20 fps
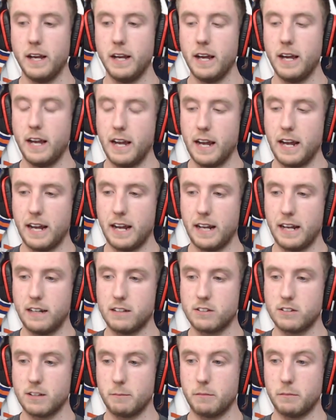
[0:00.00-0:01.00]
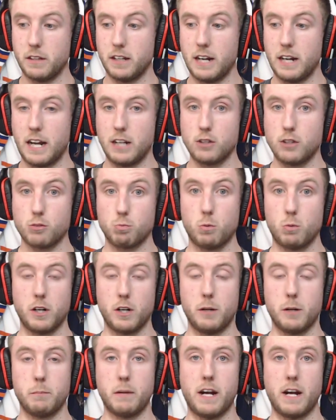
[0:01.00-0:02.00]
And it's something that I just wanted
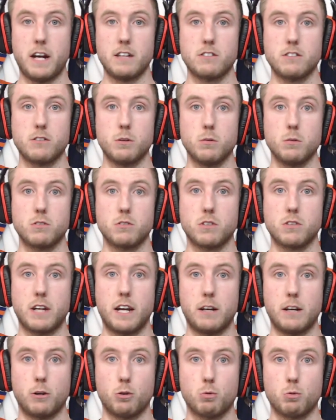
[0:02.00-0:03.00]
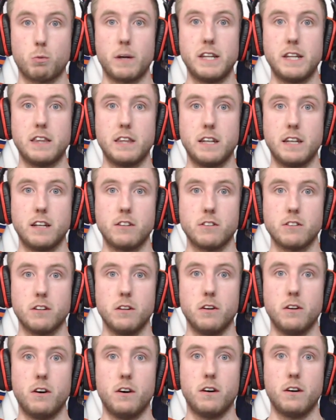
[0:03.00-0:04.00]
to pass those kind of great things
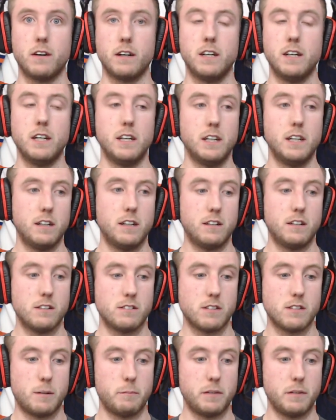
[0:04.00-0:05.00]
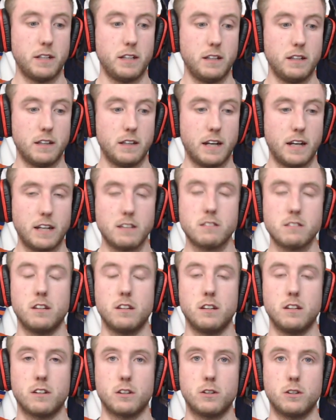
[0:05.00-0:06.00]
along to somebody like
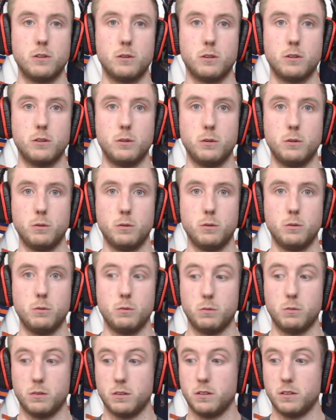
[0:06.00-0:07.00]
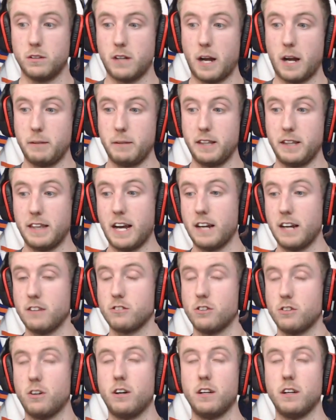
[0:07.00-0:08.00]
Slater Koekkoek, who, I mean, that is
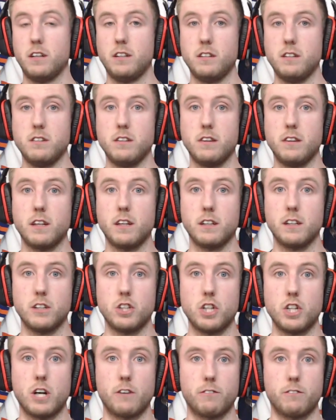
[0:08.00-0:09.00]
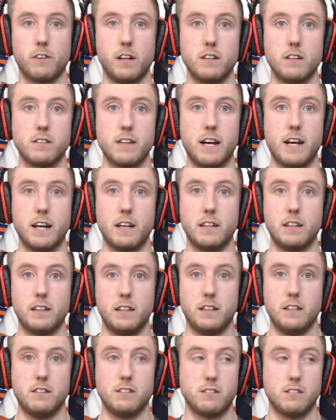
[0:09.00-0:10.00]
not an easy thing to share, friends. That
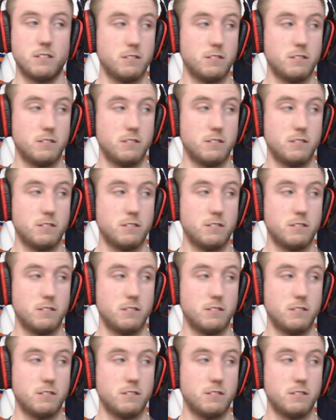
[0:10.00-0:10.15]
is...